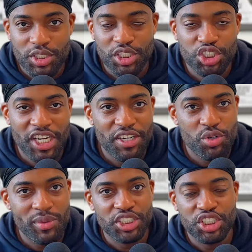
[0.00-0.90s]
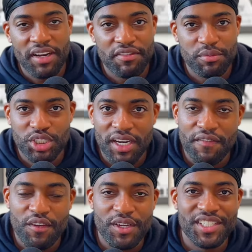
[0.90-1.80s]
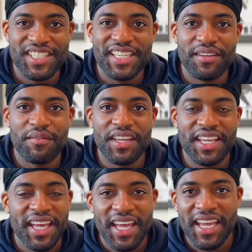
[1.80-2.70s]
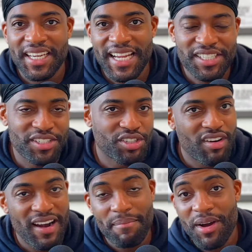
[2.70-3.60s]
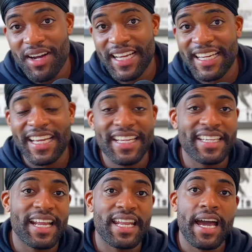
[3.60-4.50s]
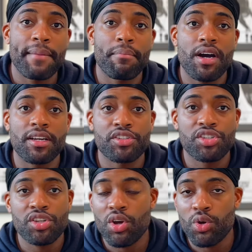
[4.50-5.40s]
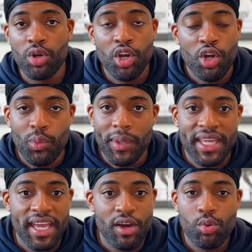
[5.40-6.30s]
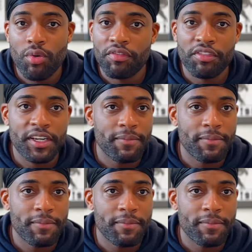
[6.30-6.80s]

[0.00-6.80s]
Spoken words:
the channel, it's Jay from Jay Ferguson TV. Hit that subscribe button and hit that like button so we get all 3